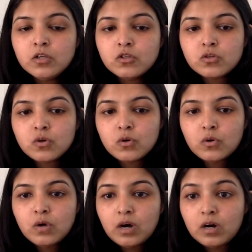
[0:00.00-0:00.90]

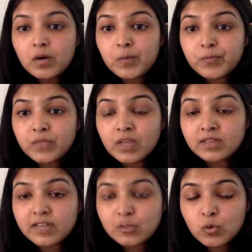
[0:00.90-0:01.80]
So
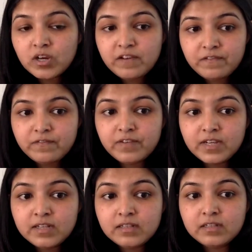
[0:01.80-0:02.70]
that's what I
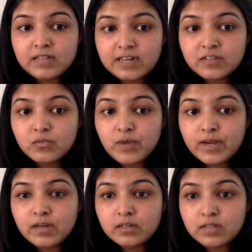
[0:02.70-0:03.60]
feel. That is why
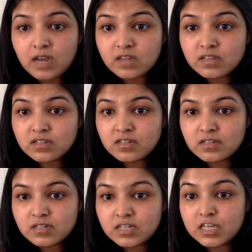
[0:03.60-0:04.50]
a
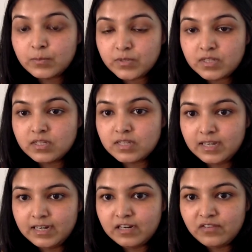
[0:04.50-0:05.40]
narcissist keeps this
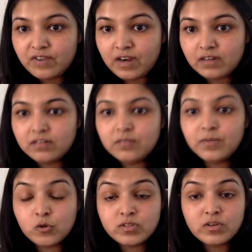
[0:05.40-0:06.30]
guilt factor,
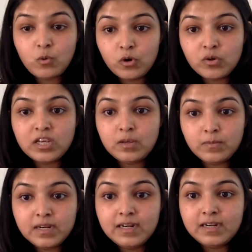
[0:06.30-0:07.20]
because they want to
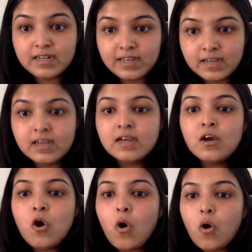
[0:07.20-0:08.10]
keep guilting
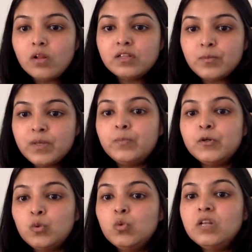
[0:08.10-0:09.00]
all the
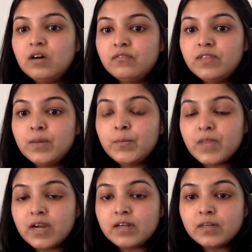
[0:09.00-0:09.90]
people who love them,
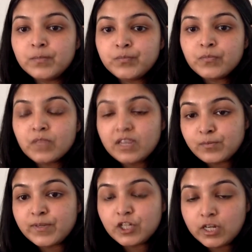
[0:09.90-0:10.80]
that
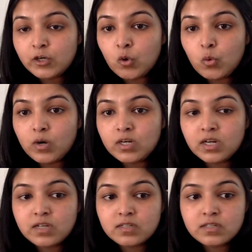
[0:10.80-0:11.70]
especially covert
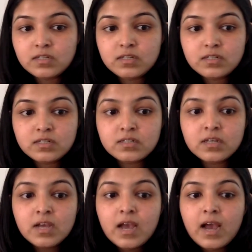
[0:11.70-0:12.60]
narcissists.
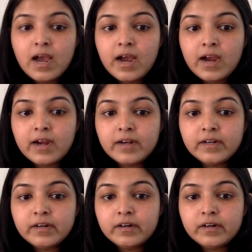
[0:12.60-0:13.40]
And